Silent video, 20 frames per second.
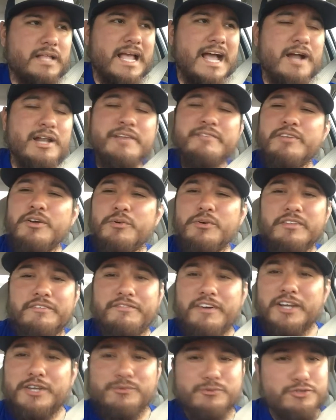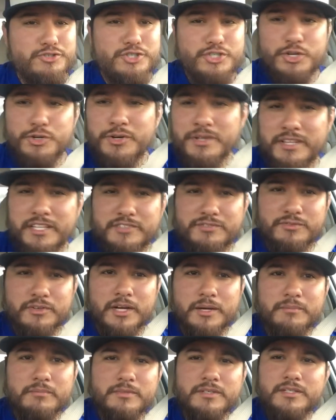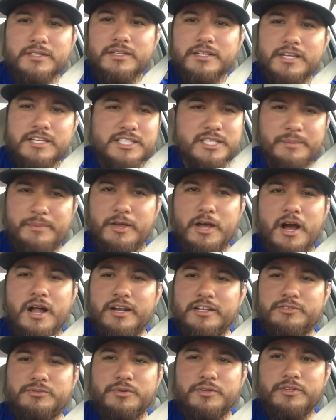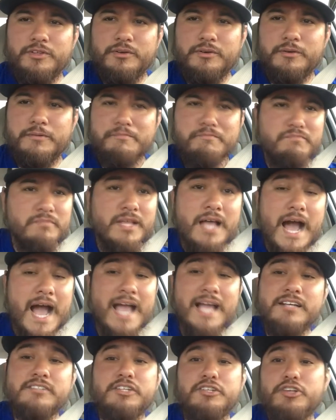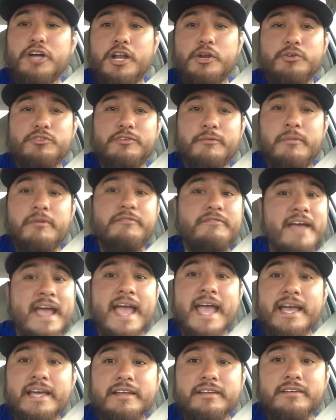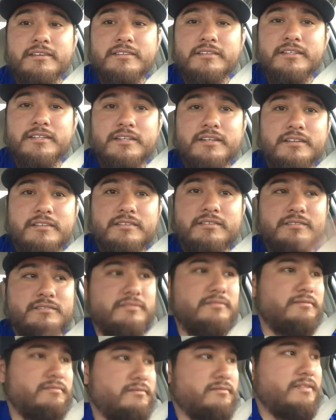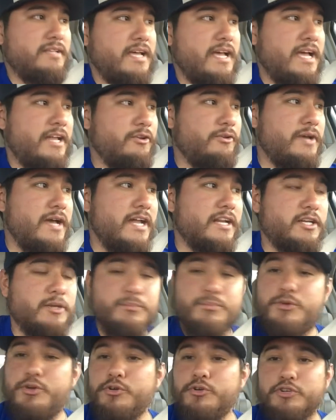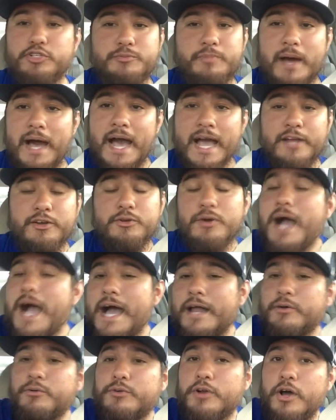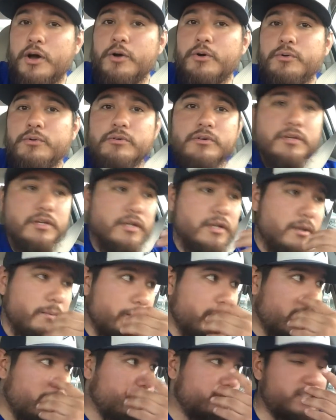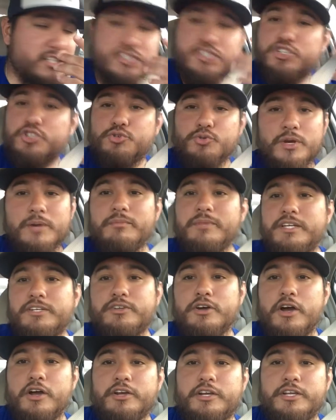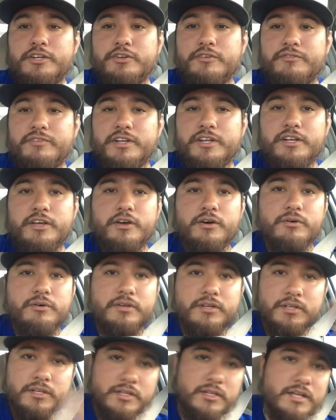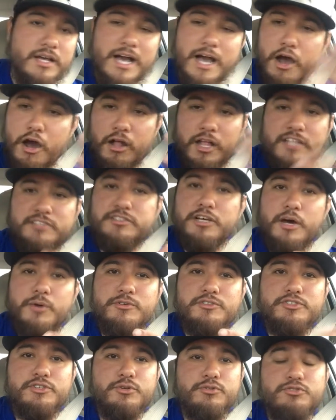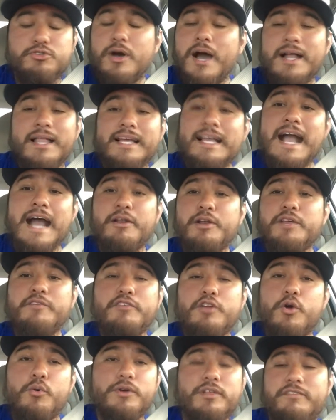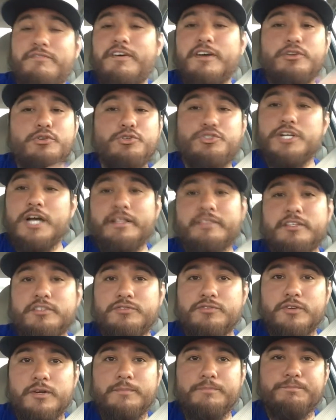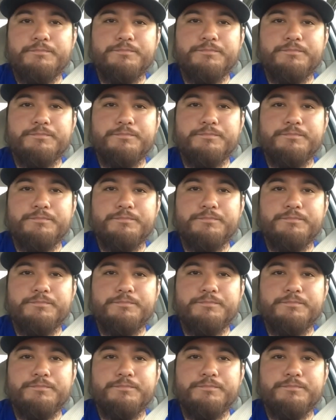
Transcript: I don't even know where the fuck you were shooting this from. To be honest with you, I actually thought it was from a van, and you had computers behind you. I don't know, but it was extremely dark in your video. All I saw was you, so I like I don't even know where the fuck you shot this from.